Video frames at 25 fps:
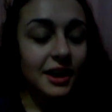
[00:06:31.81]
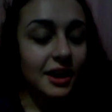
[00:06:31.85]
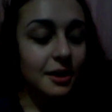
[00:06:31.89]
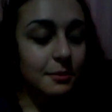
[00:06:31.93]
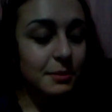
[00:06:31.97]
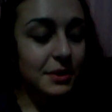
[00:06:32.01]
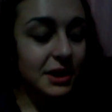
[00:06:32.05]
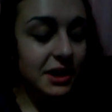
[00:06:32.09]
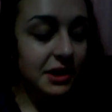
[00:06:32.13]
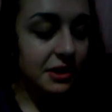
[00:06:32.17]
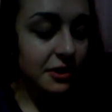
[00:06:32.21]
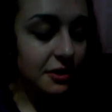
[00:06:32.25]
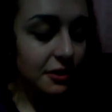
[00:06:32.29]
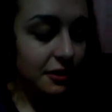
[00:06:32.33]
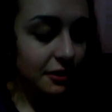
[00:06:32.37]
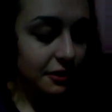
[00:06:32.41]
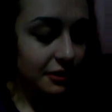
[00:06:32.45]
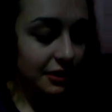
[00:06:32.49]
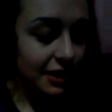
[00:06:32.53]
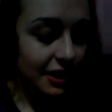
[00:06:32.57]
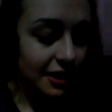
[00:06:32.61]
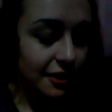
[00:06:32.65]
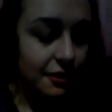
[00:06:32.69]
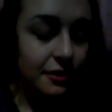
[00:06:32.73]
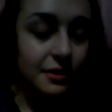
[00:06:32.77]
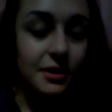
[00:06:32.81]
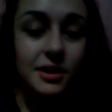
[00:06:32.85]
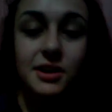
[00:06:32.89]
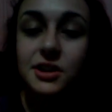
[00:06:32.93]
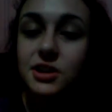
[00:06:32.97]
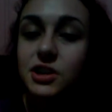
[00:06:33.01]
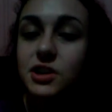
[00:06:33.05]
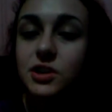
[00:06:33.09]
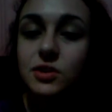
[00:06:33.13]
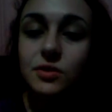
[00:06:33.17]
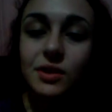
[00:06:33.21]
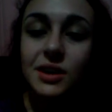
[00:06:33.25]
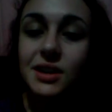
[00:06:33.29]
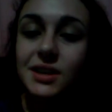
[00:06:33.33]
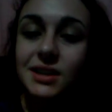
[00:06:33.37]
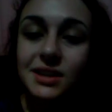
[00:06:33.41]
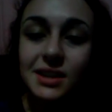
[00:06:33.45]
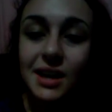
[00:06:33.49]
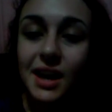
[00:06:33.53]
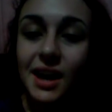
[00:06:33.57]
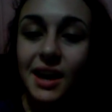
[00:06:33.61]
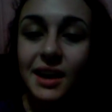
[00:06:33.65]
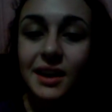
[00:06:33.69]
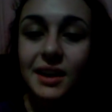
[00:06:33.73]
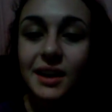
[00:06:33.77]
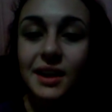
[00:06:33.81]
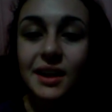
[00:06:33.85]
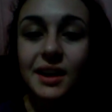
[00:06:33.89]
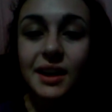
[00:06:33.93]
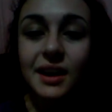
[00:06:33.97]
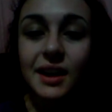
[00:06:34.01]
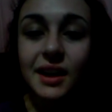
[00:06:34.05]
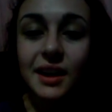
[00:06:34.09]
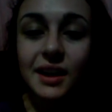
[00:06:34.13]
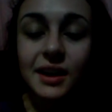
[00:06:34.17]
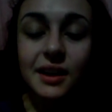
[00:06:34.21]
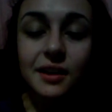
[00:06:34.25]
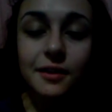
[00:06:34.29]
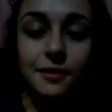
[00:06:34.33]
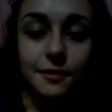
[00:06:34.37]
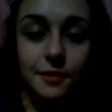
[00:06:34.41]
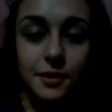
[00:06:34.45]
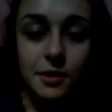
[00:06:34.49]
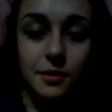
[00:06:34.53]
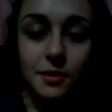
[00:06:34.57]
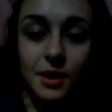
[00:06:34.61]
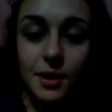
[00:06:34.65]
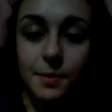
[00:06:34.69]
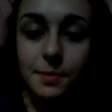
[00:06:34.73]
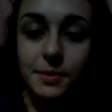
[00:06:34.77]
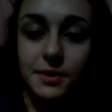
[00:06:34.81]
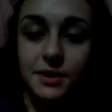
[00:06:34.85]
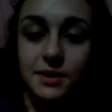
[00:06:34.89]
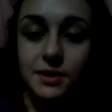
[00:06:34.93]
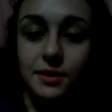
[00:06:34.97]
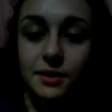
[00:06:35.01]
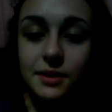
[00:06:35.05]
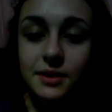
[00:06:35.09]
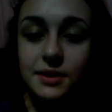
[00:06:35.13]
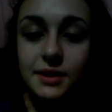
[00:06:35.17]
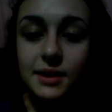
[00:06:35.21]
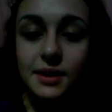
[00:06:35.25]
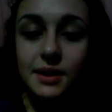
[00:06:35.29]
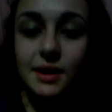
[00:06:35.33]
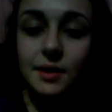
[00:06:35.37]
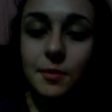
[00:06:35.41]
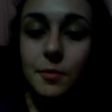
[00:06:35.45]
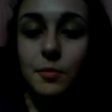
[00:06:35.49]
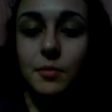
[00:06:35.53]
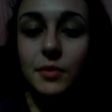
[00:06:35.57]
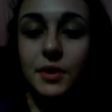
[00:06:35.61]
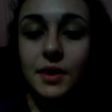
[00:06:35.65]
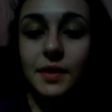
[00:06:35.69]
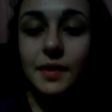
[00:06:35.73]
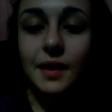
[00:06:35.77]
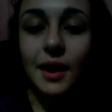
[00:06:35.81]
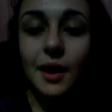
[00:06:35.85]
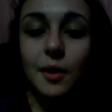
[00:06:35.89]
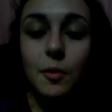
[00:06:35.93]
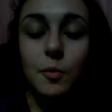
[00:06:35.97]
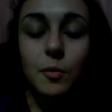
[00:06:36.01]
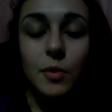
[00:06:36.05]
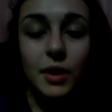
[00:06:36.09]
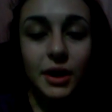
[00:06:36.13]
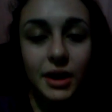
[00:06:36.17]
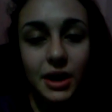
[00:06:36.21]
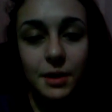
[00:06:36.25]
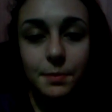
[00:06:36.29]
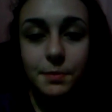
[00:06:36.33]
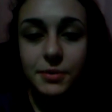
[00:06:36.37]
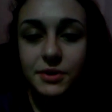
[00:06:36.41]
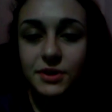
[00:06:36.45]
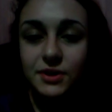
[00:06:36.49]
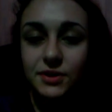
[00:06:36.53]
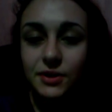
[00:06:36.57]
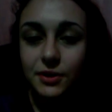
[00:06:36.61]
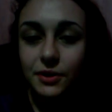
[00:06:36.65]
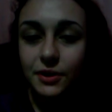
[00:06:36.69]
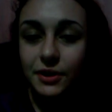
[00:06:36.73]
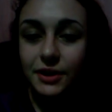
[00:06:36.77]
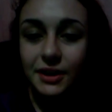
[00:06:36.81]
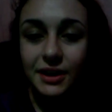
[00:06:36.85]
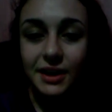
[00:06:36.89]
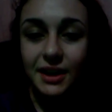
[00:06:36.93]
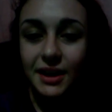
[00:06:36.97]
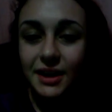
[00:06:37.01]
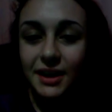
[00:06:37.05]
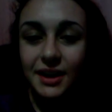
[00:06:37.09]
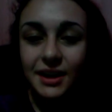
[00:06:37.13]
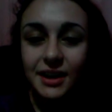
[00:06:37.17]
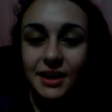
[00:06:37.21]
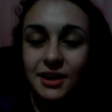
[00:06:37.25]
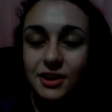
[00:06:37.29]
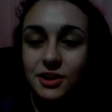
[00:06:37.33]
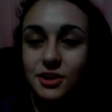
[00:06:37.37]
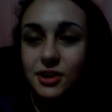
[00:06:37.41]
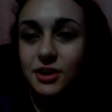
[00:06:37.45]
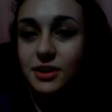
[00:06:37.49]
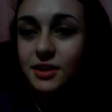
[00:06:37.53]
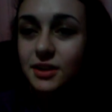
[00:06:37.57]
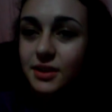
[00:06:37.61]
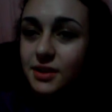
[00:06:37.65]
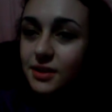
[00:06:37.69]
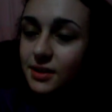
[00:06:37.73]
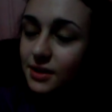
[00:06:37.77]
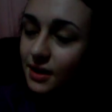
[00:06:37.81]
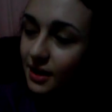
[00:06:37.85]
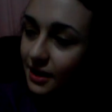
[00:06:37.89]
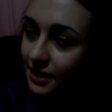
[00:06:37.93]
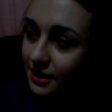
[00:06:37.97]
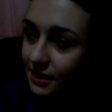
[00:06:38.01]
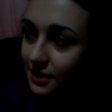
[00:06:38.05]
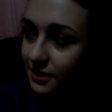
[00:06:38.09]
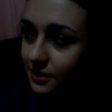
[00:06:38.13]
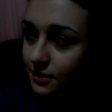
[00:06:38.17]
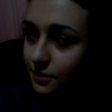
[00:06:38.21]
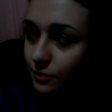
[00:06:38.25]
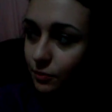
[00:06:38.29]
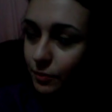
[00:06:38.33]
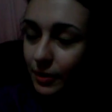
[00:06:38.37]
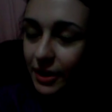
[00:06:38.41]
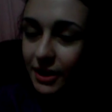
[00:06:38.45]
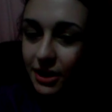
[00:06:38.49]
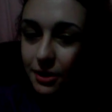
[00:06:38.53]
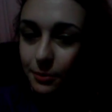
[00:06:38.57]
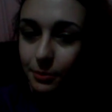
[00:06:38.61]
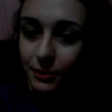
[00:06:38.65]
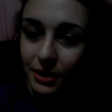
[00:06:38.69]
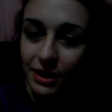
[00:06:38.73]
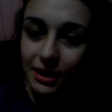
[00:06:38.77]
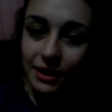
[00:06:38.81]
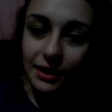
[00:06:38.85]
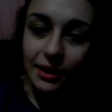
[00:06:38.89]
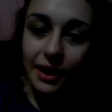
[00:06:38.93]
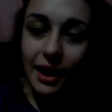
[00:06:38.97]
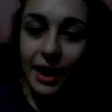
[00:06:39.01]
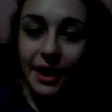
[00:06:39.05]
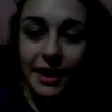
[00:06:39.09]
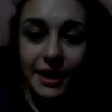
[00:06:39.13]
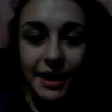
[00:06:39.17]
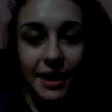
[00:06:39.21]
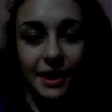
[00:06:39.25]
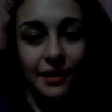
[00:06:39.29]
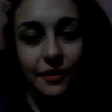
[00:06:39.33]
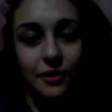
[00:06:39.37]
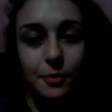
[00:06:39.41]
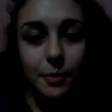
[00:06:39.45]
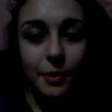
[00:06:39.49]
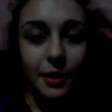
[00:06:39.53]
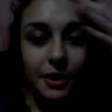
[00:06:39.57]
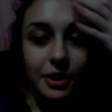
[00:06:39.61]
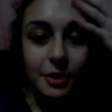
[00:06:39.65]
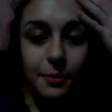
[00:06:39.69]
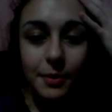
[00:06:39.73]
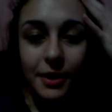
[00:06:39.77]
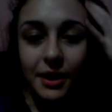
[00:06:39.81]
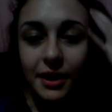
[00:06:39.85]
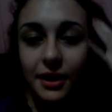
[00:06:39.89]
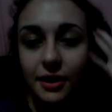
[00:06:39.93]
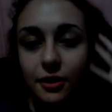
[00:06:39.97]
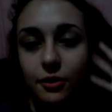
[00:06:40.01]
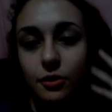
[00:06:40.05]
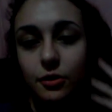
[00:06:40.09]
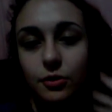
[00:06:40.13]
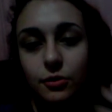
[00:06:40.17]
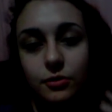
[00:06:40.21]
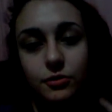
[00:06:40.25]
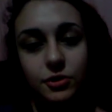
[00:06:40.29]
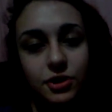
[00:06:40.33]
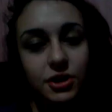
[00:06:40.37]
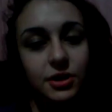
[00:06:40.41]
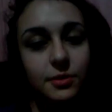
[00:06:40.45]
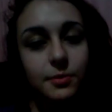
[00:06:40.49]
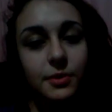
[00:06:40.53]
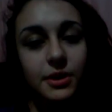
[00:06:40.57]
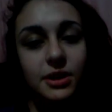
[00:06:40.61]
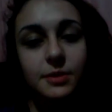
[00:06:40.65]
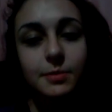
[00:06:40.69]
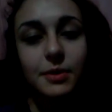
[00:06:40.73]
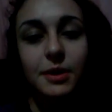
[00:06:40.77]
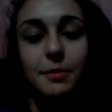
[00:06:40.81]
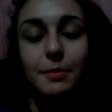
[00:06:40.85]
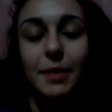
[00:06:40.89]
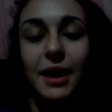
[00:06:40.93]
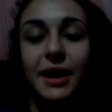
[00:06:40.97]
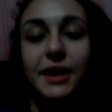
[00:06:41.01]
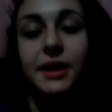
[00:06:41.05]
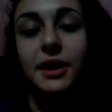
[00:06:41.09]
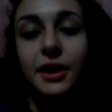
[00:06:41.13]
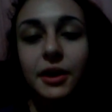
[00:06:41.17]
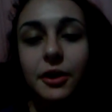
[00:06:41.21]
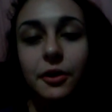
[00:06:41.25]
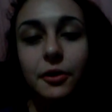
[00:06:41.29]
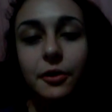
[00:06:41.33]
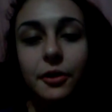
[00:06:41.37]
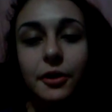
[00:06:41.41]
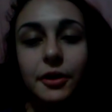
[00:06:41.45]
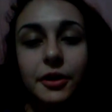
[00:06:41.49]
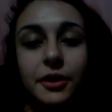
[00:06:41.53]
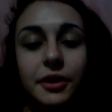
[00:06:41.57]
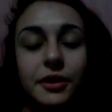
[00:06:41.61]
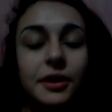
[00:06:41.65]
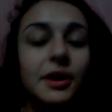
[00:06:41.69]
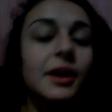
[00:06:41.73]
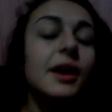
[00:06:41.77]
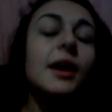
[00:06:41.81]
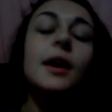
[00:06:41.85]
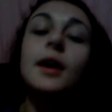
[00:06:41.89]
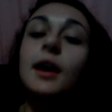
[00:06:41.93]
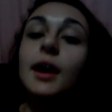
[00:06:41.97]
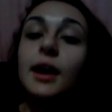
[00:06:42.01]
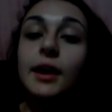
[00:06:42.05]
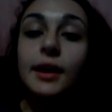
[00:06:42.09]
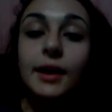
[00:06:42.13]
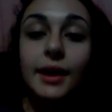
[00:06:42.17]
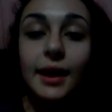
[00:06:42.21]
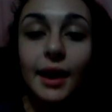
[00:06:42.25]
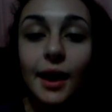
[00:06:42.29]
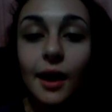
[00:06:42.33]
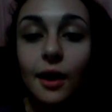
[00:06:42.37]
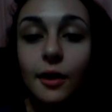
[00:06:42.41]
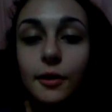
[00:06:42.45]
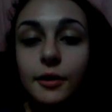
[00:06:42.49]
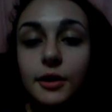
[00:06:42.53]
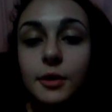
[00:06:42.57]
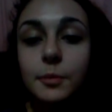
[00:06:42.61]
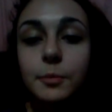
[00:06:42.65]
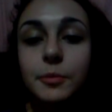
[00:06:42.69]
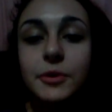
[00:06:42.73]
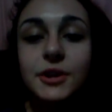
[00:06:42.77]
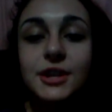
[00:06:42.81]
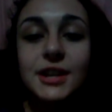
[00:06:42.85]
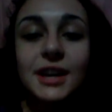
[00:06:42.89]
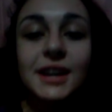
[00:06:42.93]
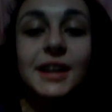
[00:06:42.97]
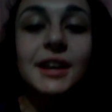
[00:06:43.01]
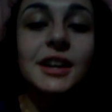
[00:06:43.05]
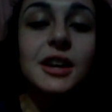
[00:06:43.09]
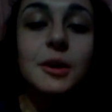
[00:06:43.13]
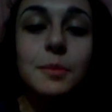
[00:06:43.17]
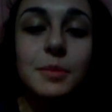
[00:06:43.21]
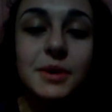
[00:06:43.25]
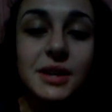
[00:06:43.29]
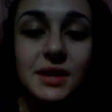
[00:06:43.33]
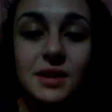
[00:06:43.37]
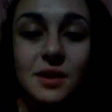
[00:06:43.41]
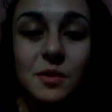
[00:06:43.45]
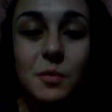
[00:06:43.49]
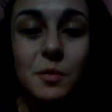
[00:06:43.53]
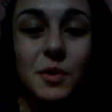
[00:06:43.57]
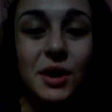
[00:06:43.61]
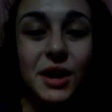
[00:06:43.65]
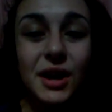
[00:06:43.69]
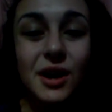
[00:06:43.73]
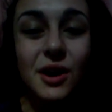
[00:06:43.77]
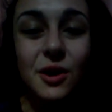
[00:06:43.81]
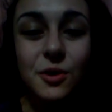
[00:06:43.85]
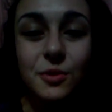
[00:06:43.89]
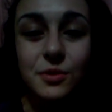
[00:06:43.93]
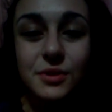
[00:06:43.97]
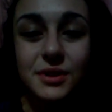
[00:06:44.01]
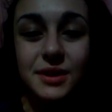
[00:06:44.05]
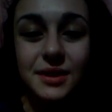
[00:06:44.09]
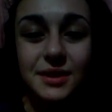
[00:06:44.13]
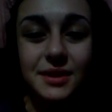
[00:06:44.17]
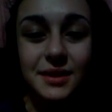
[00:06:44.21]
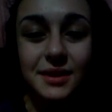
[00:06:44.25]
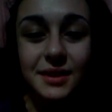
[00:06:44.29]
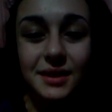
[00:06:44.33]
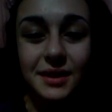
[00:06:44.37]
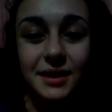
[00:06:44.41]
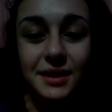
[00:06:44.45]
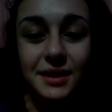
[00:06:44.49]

I mean, they only stress that in a few episodes. And in that one episode, she decided to randomly lie to everyone about how cool she was by making her own account and pretending to be someone else.